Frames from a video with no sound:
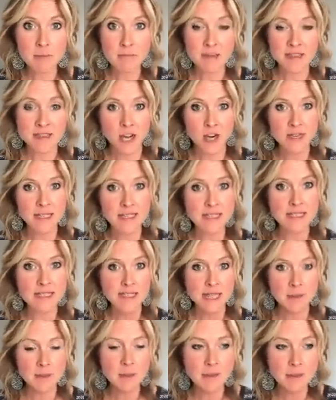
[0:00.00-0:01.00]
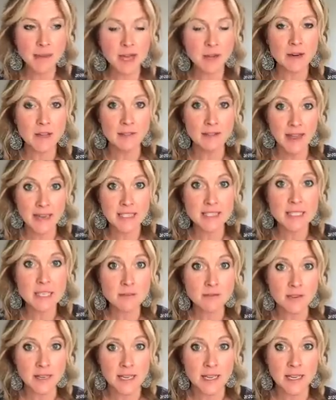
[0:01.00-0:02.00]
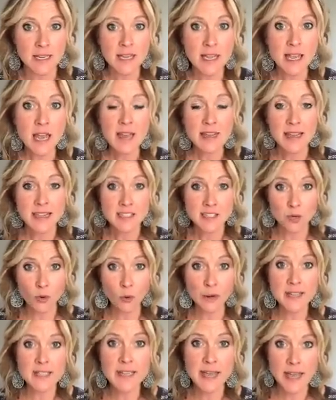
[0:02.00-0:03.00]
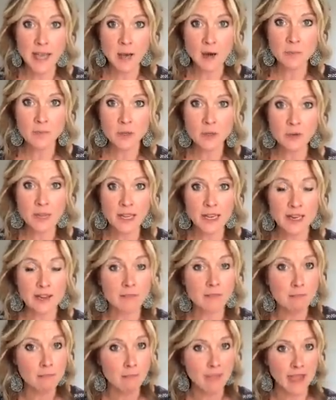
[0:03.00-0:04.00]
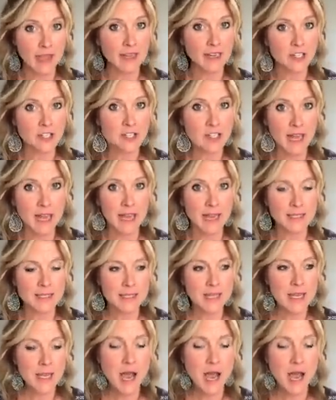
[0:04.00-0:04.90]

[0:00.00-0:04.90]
but there is some amount of activity that's going to help you kind of manage that